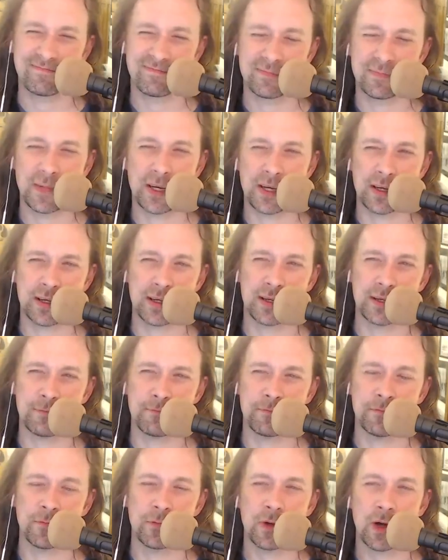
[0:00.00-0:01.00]

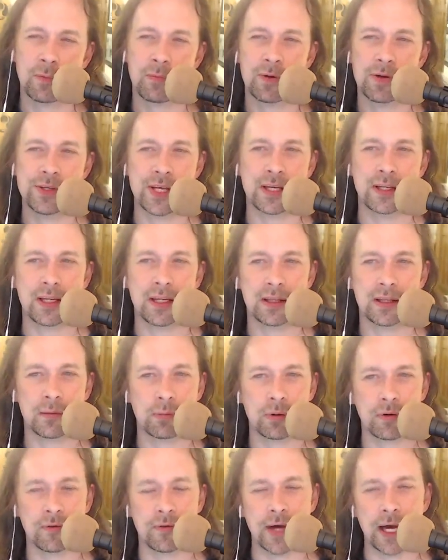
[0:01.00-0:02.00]
um, representing the
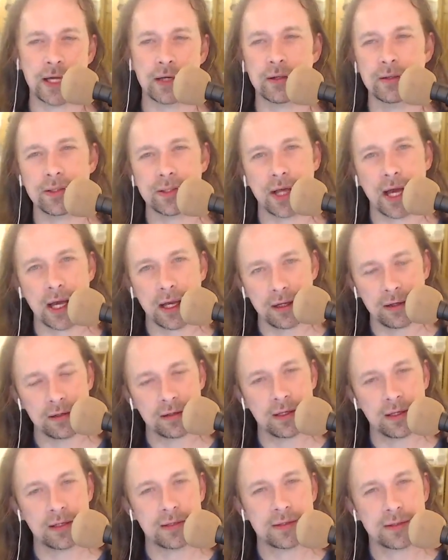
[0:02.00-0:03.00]
provider side
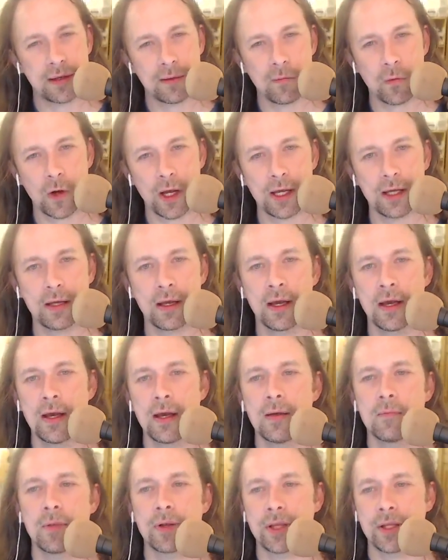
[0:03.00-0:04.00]
in some way
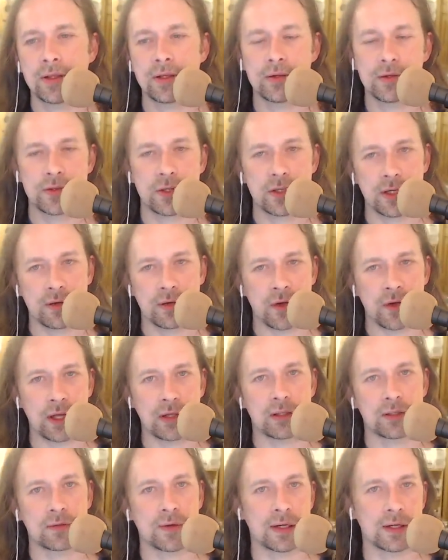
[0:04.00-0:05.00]
but then there's the
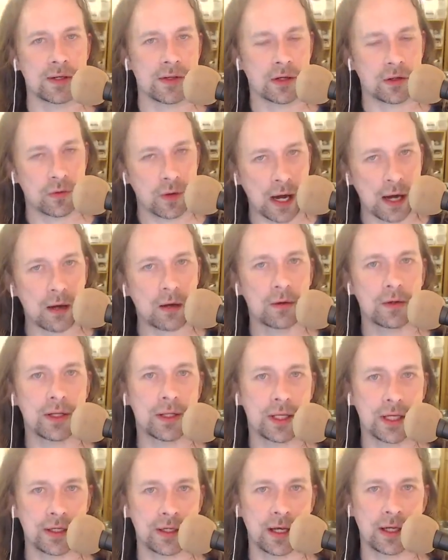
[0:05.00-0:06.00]
event as far as the crowd
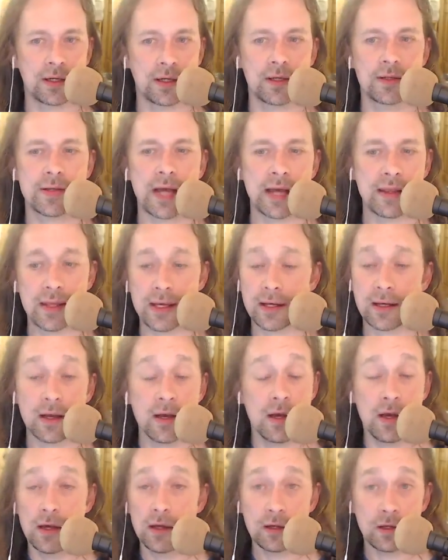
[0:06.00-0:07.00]
and the attendance i think
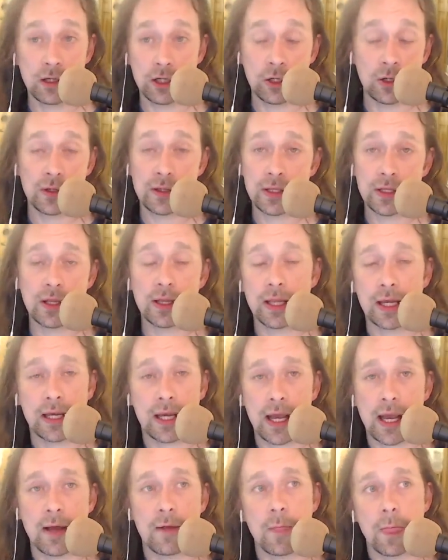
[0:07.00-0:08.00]
good like
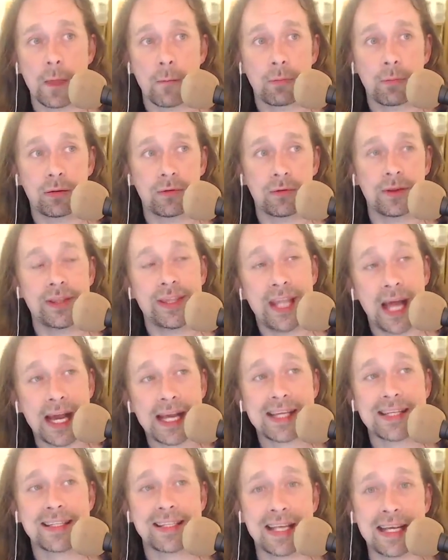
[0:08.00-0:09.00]
p-
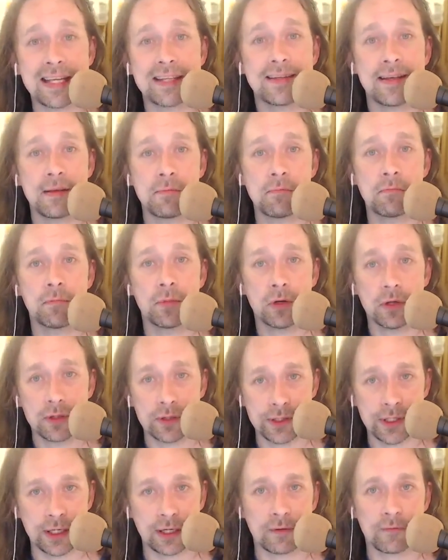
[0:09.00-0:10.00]
nice things
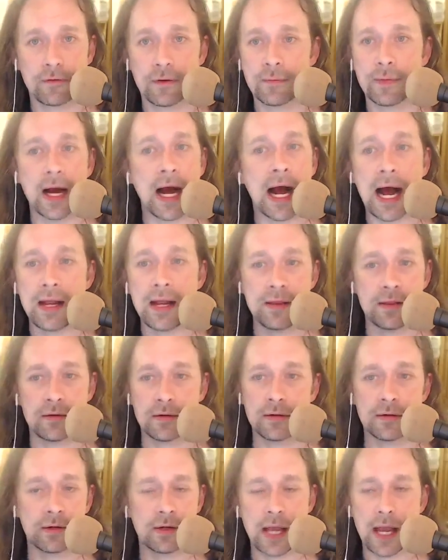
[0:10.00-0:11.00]
emerging from
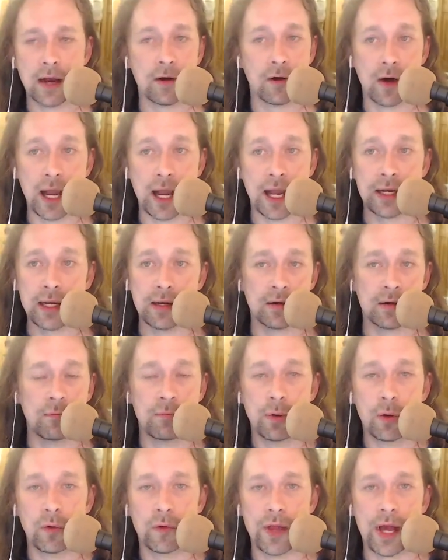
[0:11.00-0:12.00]
either or any or
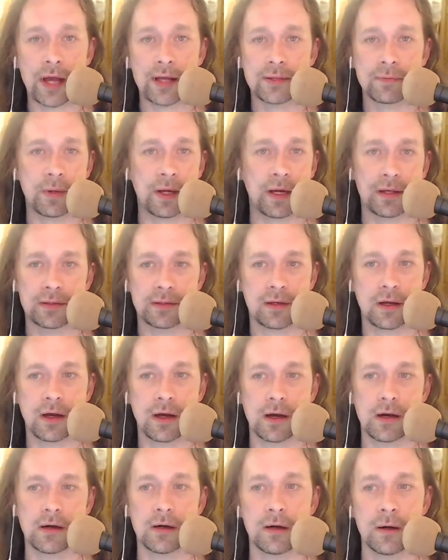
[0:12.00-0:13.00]
both aspects
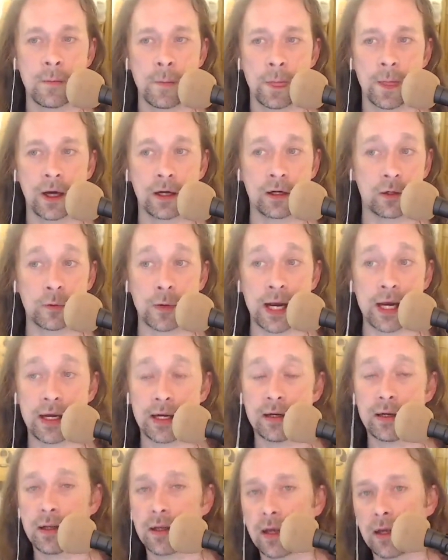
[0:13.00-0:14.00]
are a great
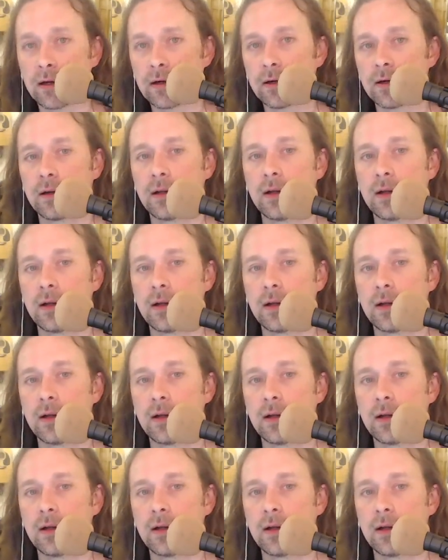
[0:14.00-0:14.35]
indicator